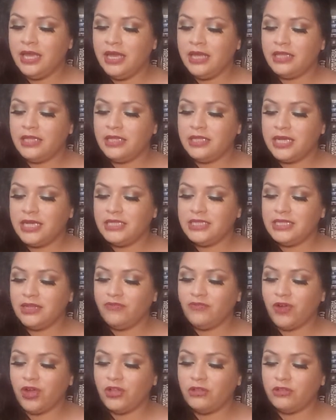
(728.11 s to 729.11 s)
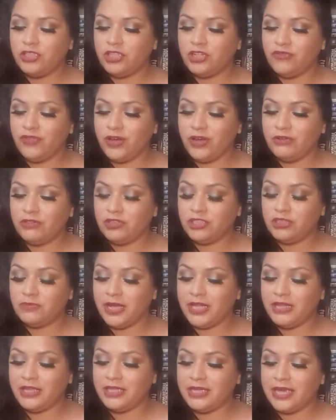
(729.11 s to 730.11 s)
In the days that followed she found her
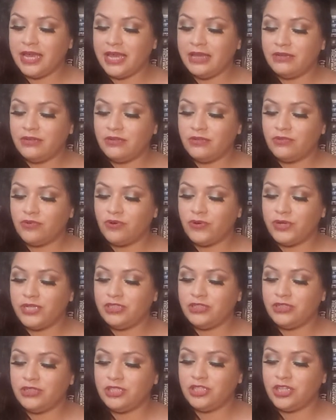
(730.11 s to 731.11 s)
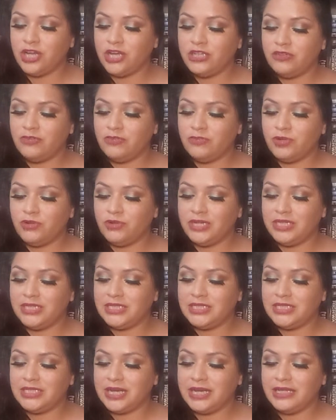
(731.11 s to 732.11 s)
smile again. Rory took the change of moon as
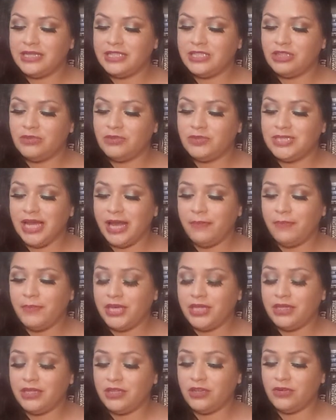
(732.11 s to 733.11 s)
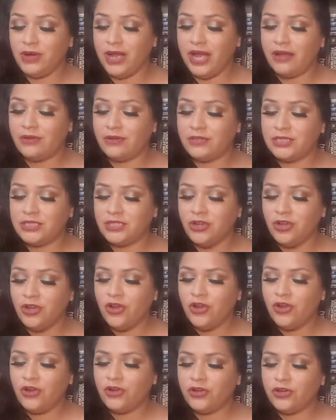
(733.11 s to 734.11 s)
a sign that she was happy in the new house.
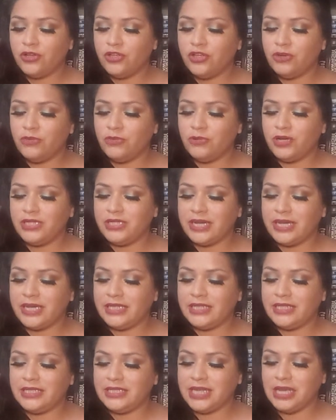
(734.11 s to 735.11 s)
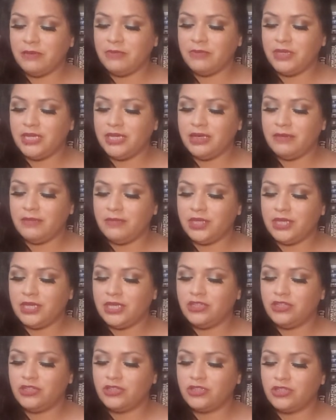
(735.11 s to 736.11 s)
Her good humor ignited the same in him.
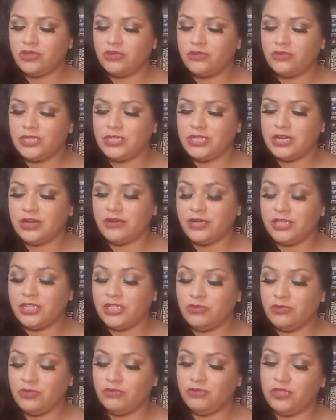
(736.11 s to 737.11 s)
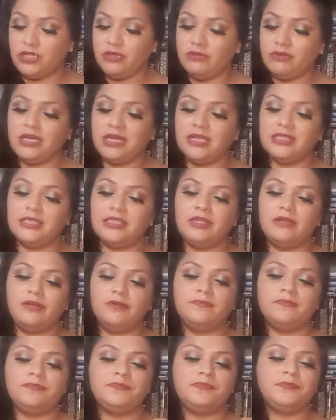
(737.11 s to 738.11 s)
He took to the redecoration with renewed
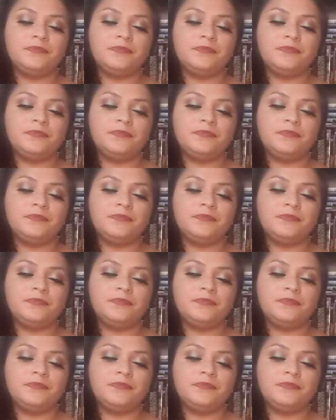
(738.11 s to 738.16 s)
gusto.